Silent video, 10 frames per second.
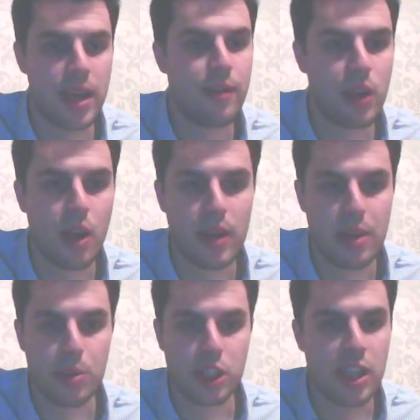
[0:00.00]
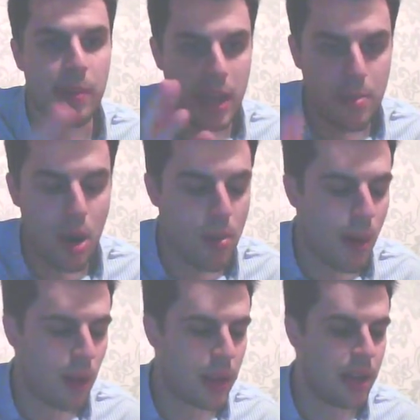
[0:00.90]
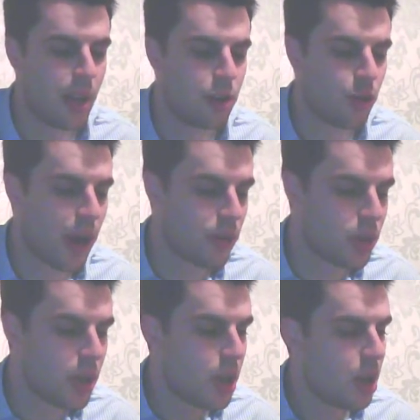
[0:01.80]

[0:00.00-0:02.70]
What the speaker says: even though he was semi-immobile in those rounds.